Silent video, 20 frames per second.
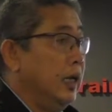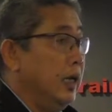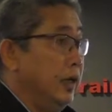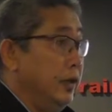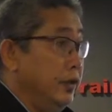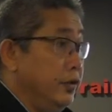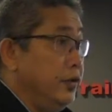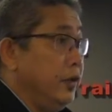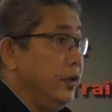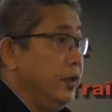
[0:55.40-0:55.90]

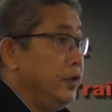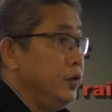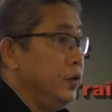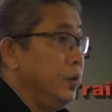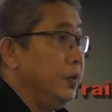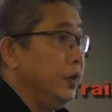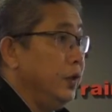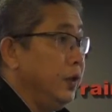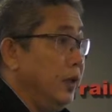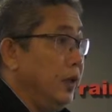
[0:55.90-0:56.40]
industrial issue,
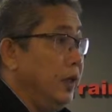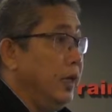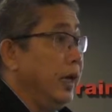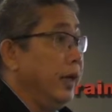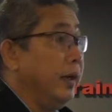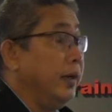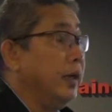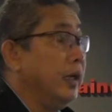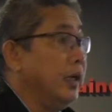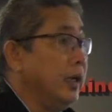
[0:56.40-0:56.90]
particularly
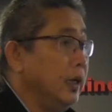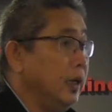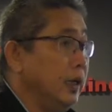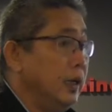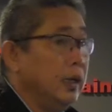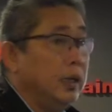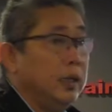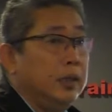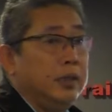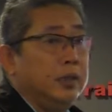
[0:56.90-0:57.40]
like
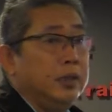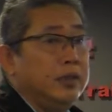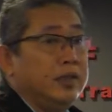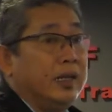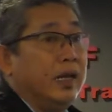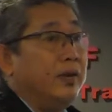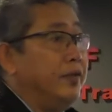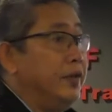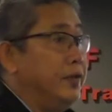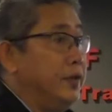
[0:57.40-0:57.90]

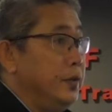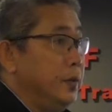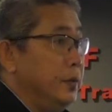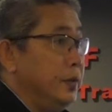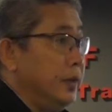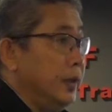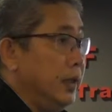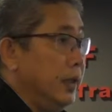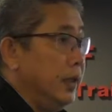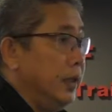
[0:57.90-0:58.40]
staff issue
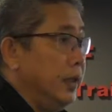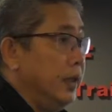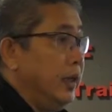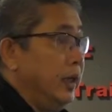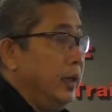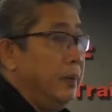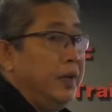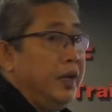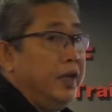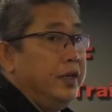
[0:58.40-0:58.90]
basically
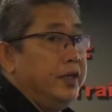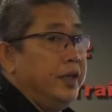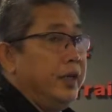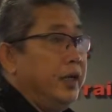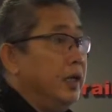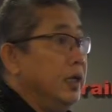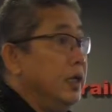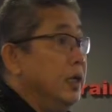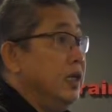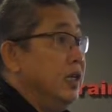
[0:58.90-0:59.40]
in
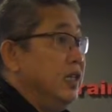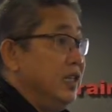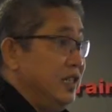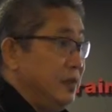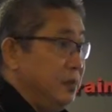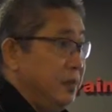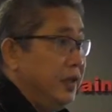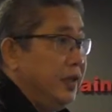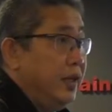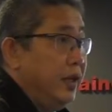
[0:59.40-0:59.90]
managing
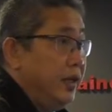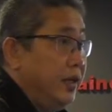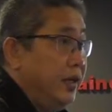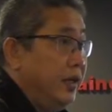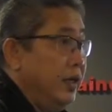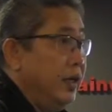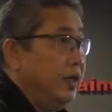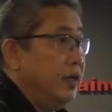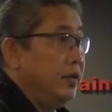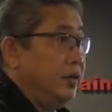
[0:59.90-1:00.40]

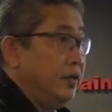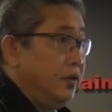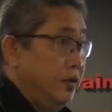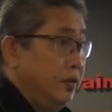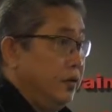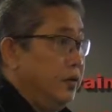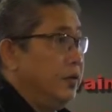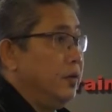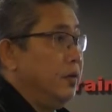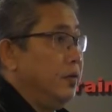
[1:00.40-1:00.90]
disciplinary
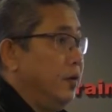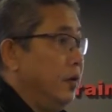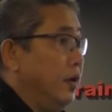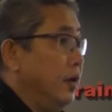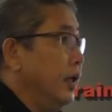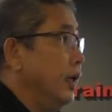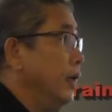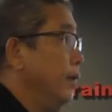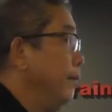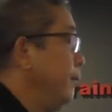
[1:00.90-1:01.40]
so forth. Yeah.